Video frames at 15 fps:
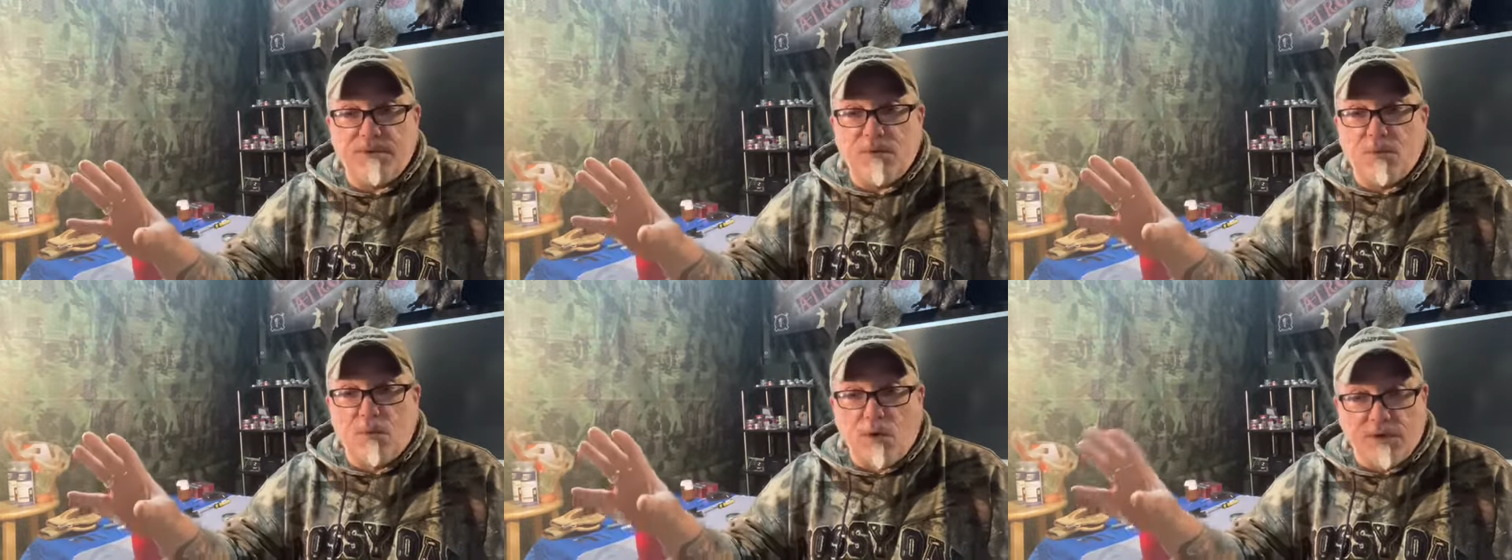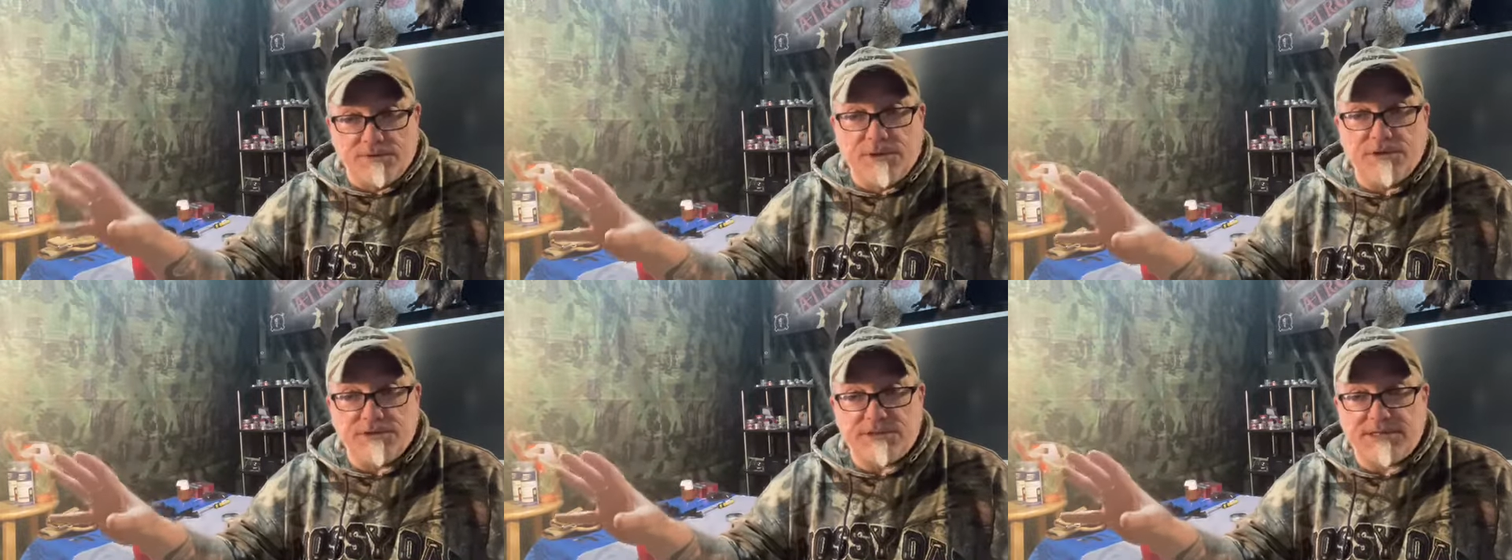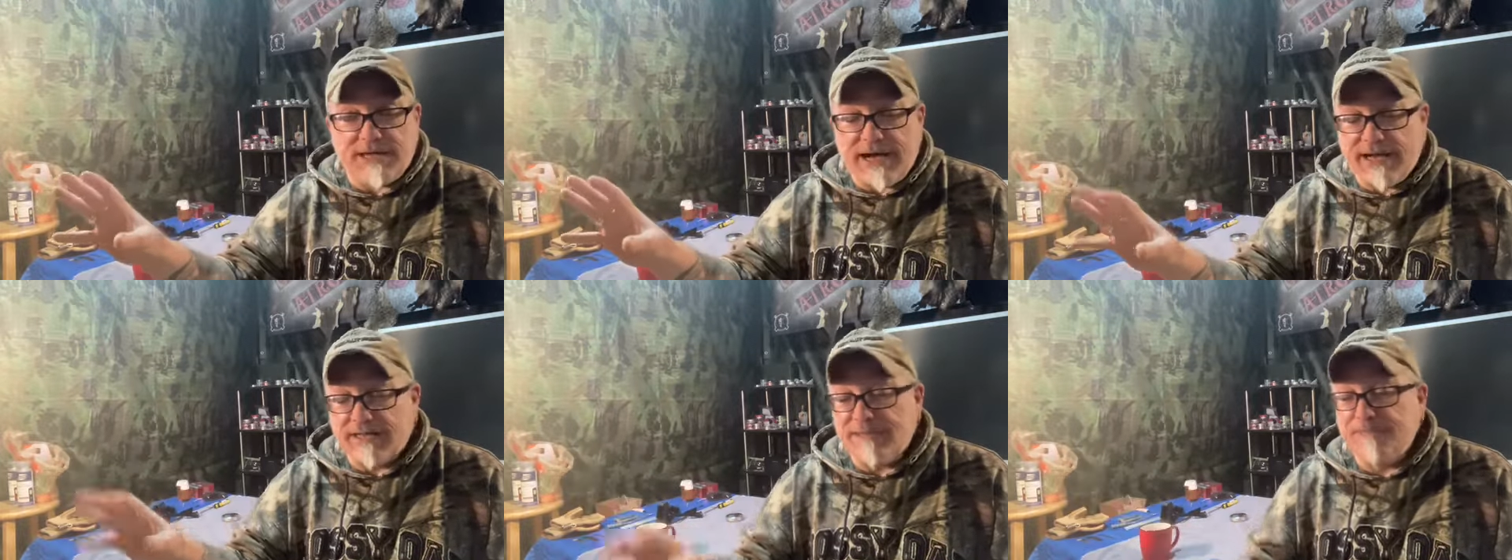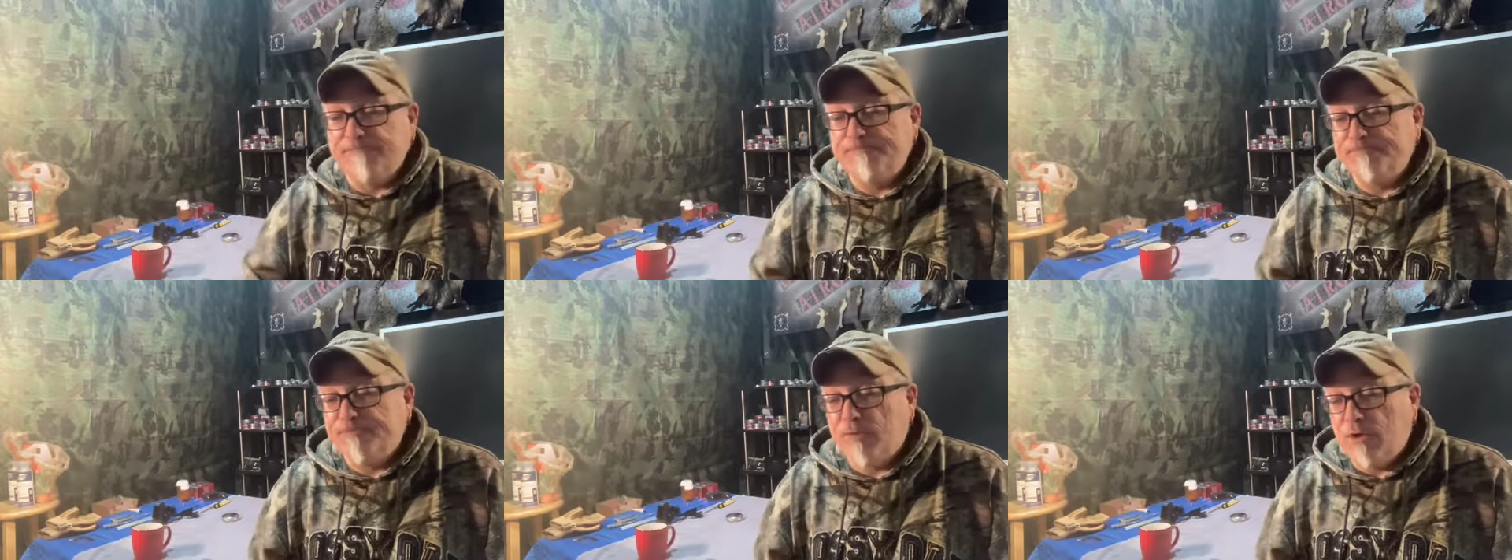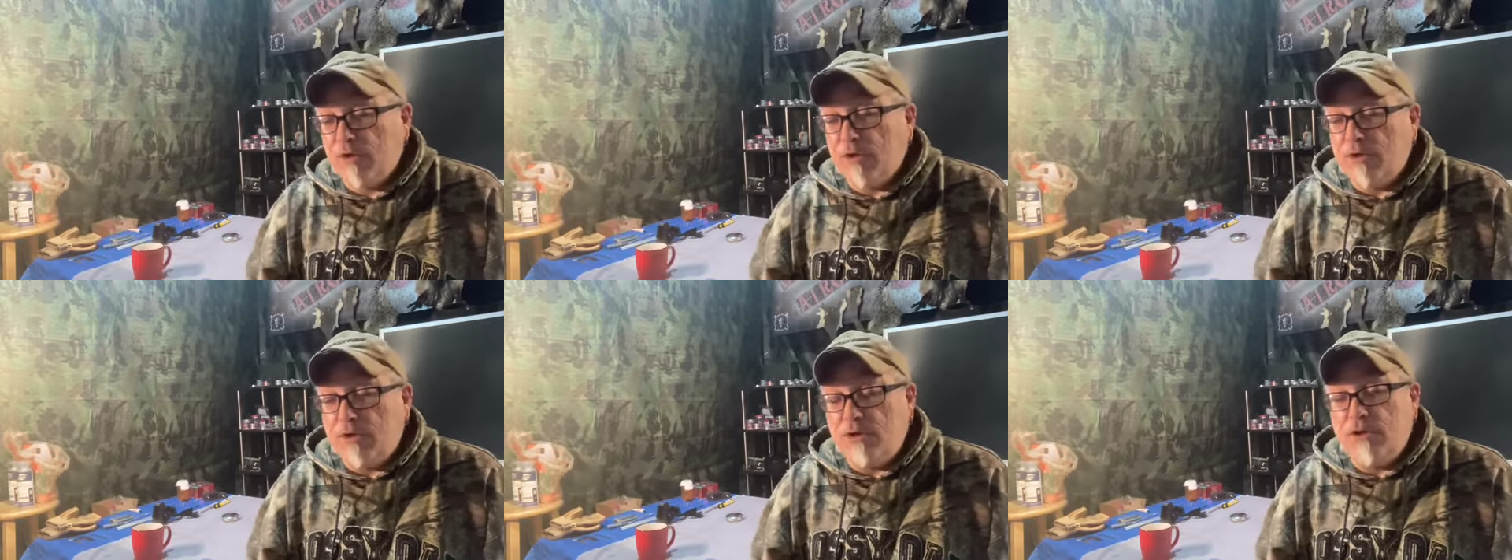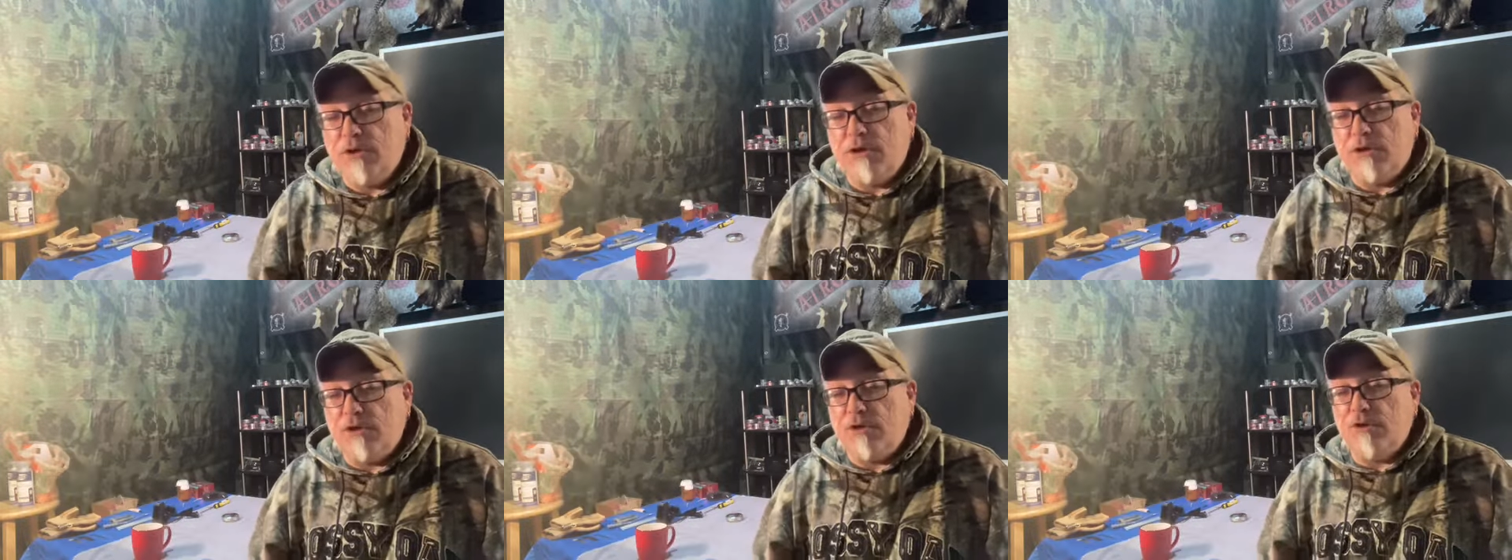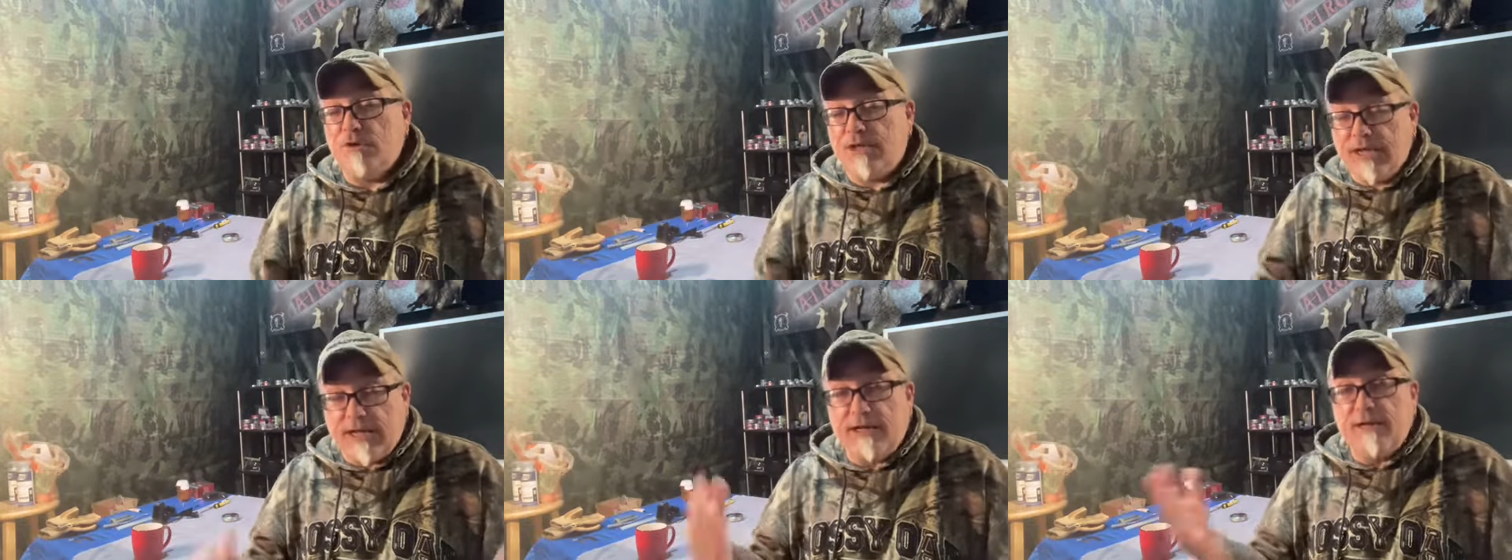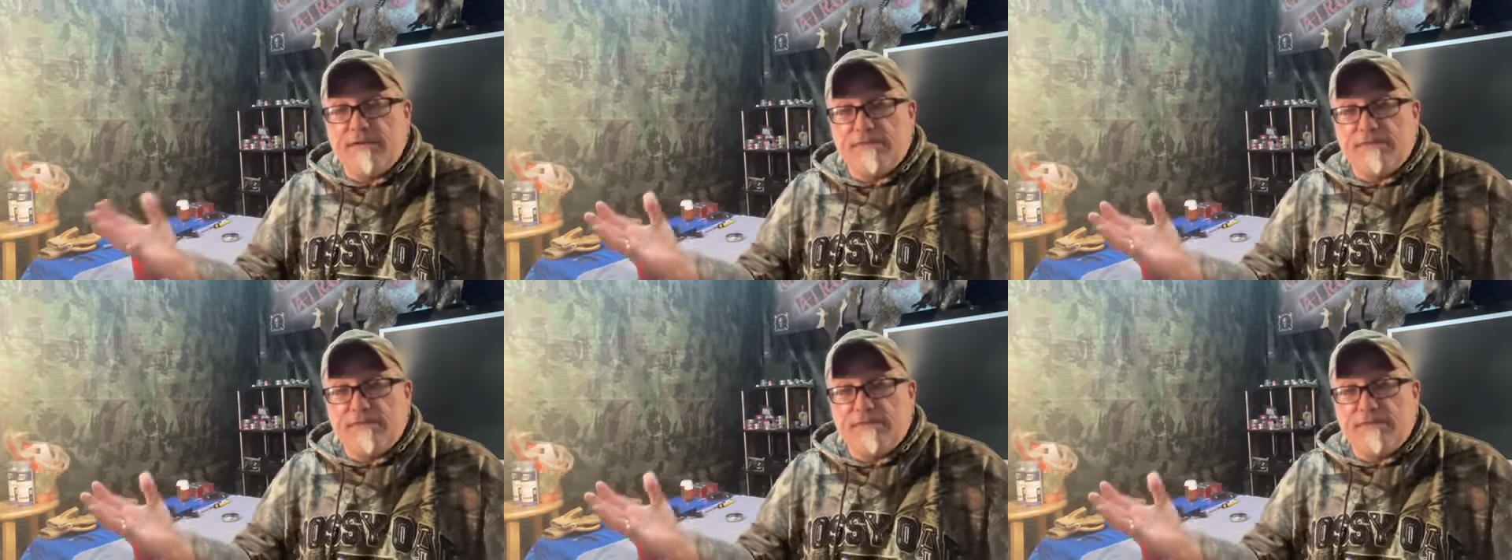walnut stock, you get it.